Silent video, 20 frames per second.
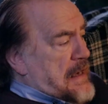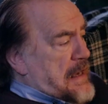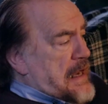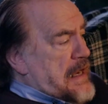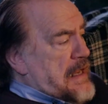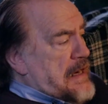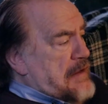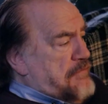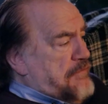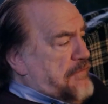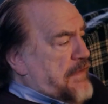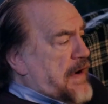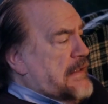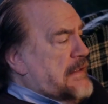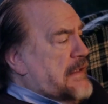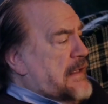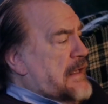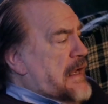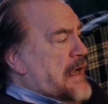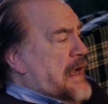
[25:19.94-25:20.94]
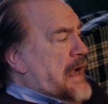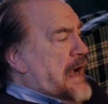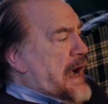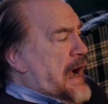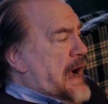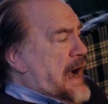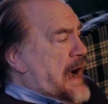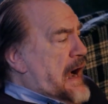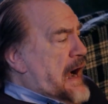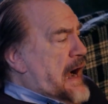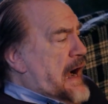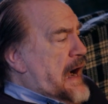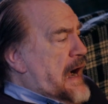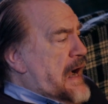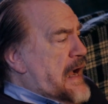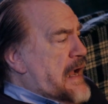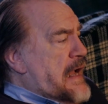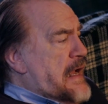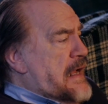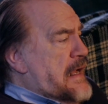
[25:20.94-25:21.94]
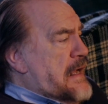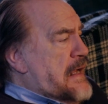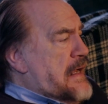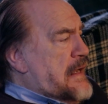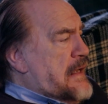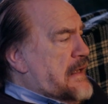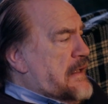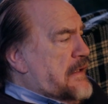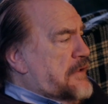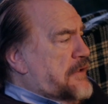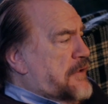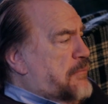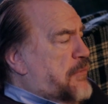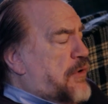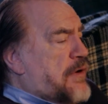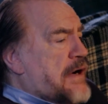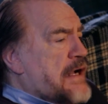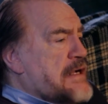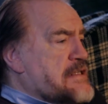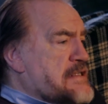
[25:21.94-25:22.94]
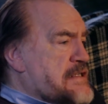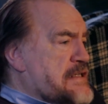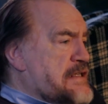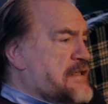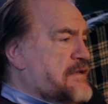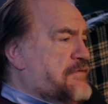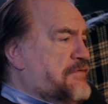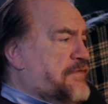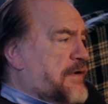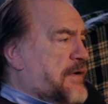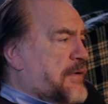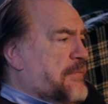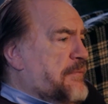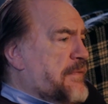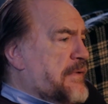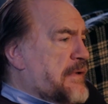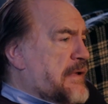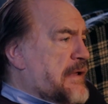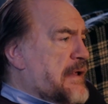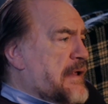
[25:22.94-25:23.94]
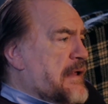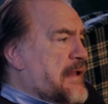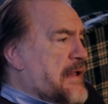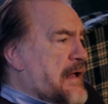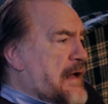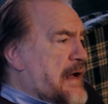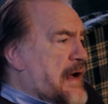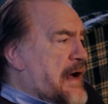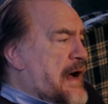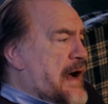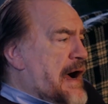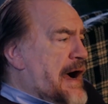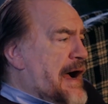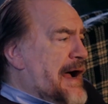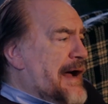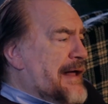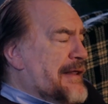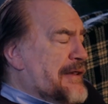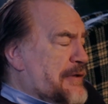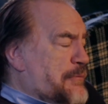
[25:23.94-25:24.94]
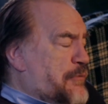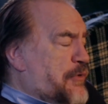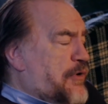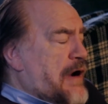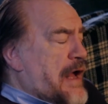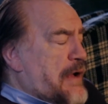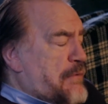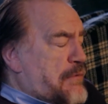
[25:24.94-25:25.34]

And in fact, the more I see the film, the more I